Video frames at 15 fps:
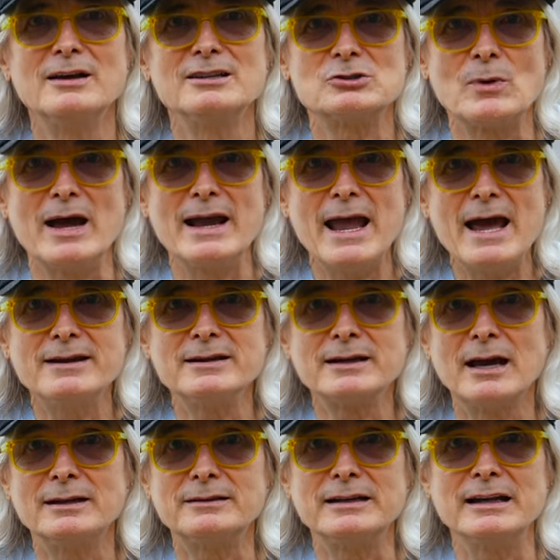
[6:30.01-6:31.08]
so I had to
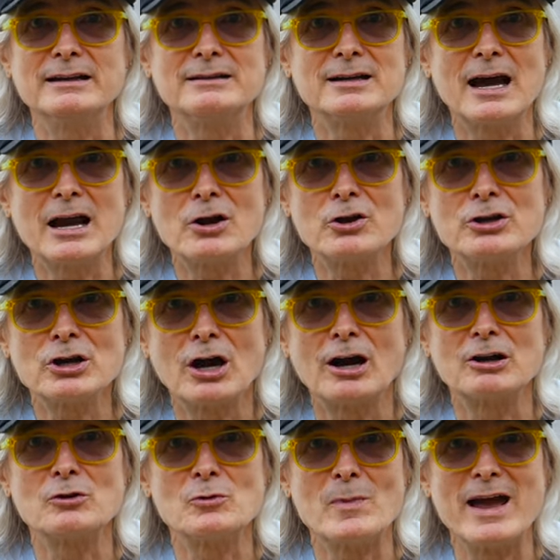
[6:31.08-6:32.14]
cut the entire
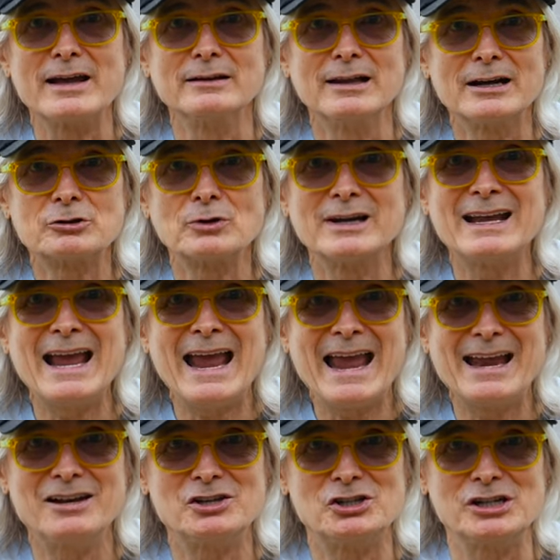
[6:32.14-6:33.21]
yard with my electric
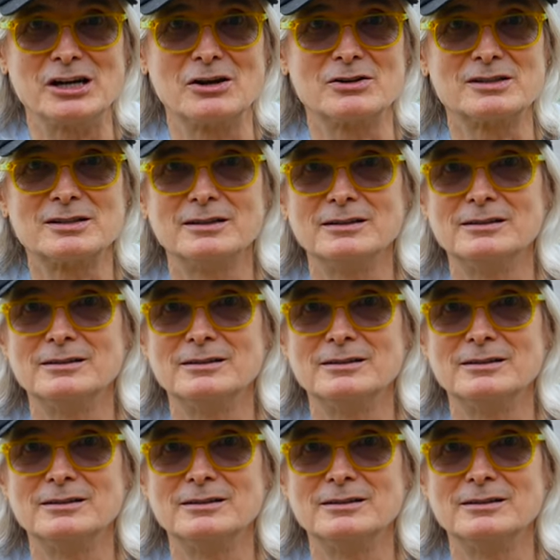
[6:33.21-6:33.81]
hand shears.